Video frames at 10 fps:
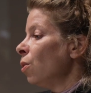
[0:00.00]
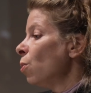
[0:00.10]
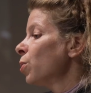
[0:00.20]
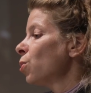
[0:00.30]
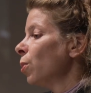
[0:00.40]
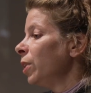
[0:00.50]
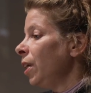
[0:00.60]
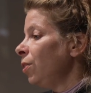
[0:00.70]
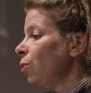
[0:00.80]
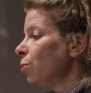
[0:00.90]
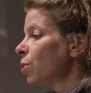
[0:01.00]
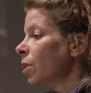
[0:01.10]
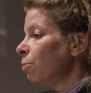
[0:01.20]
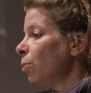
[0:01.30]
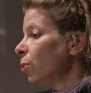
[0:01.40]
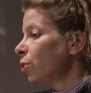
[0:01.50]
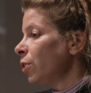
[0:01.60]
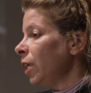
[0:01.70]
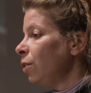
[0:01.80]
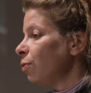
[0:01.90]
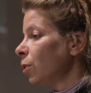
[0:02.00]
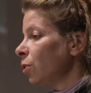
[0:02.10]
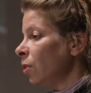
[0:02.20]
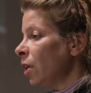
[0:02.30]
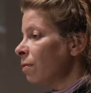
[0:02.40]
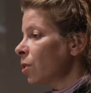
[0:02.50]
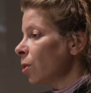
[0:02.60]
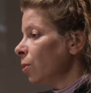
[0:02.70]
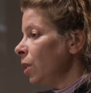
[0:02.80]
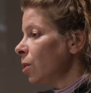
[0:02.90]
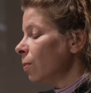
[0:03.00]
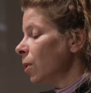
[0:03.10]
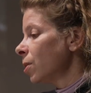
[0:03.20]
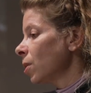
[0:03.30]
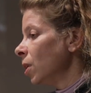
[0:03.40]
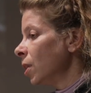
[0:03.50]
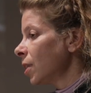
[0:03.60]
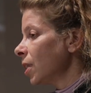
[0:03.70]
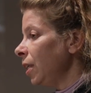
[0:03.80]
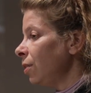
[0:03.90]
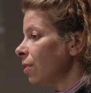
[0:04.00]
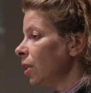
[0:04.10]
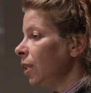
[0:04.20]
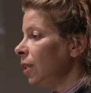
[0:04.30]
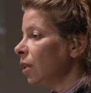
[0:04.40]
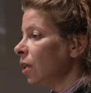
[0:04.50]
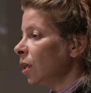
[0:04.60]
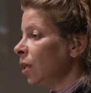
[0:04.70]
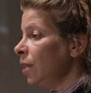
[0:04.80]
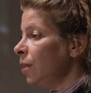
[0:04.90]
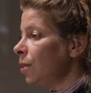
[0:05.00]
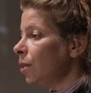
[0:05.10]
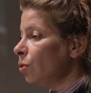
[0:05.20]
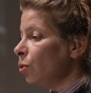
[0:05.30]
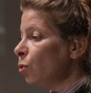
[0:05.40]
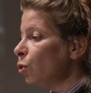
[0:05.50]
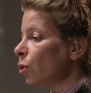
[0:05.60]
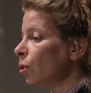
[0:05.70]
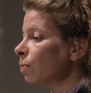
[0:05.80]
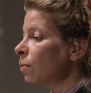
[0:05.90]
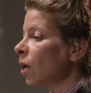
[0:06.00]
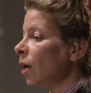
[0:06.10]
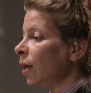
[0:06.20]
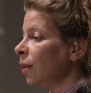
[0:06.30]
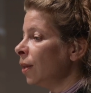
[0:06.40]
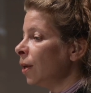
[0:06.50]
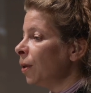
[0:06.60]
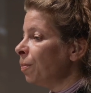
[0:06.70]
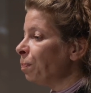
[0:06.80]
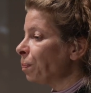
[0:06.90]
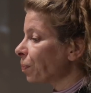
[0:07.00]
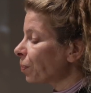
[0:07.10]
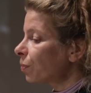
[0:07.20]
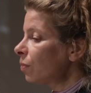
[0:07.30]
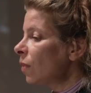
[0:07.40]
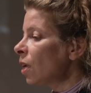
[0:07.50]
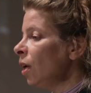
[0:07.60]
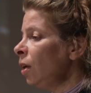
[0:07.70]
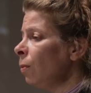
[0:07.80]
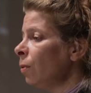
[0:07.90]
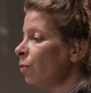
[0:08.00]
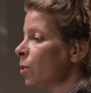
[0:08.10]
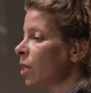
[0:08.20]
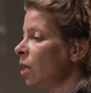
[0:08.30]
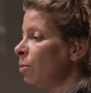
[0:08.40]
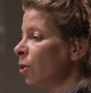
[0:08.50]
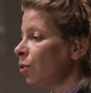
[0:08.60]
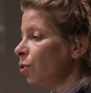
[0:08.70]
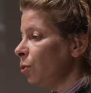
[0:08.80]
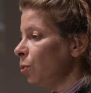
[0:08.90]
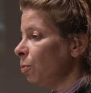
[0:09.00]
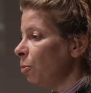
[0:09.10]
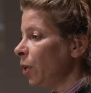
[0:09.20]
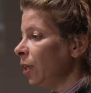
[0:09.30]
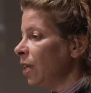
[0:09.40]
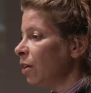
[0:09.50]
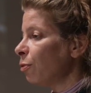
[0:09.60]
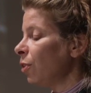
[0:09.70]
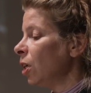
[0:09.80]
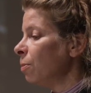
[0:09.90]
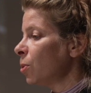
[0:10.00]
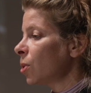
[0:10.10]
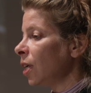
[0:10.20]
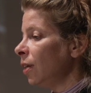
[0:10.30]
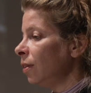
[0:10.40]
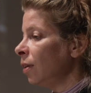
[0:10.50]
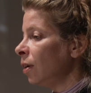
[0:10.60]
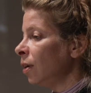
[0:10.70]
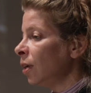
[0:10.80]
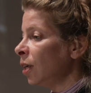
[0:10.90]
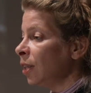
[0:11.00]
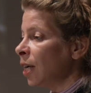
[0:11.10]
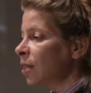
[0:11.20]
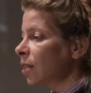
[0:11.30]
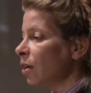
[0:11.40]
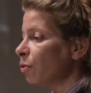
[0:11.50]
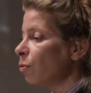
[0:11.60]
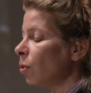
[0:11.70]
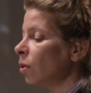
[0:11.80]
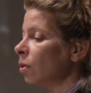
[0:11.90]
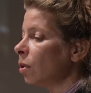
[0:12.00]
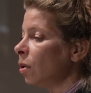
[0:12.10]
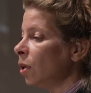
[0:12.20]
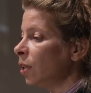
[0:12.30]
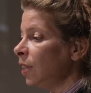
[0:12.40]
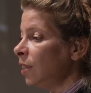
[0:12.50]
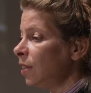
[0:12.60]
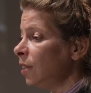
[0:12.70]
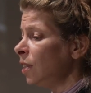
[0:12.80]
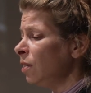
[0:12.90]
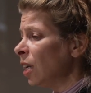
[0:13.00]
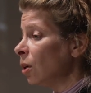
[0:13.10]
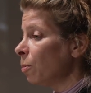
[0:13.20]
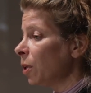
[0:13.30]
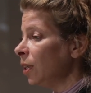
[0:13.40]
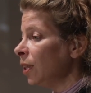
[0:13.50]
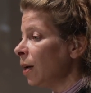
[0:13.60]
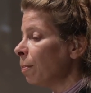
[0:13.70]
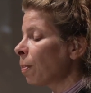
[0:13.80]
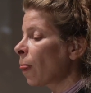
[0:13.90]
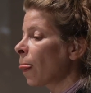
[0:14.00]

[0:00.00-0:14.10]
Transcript: Also, they took some portrait photographs, so this was a state-funded institution, and anyone was able to bring their films and ask them for developing them.